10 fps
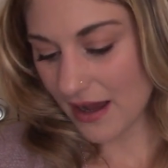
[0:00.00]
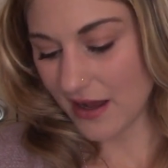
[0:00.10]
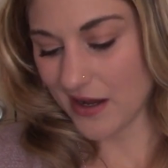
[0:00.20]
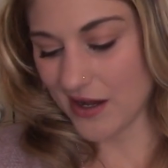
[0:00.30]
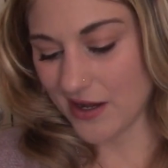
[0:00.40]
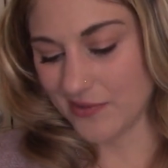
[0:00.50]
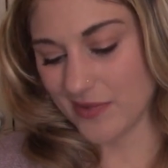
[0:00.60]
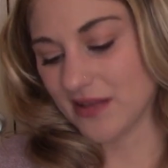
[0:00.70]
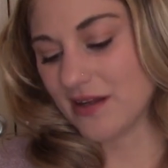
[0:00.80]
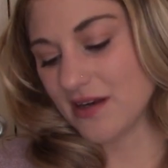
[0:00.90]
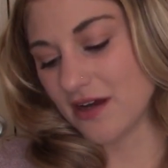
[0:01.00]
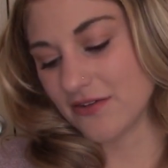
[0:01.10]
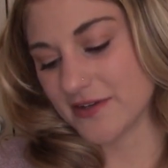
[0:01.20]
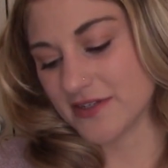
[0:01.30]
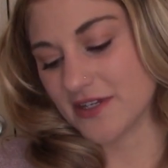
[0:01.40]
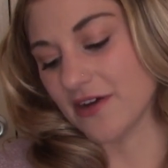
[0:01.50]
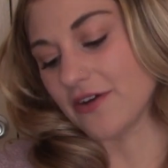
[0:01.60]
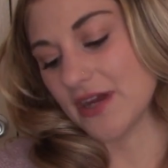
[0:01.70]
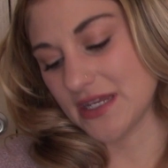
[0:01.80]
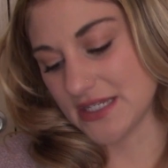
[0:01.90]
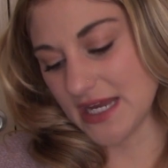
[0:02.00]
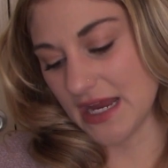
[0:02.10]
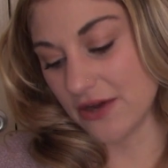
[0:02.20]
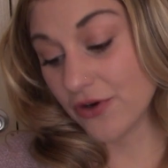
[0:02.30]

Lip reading: And then it goes into the green tea.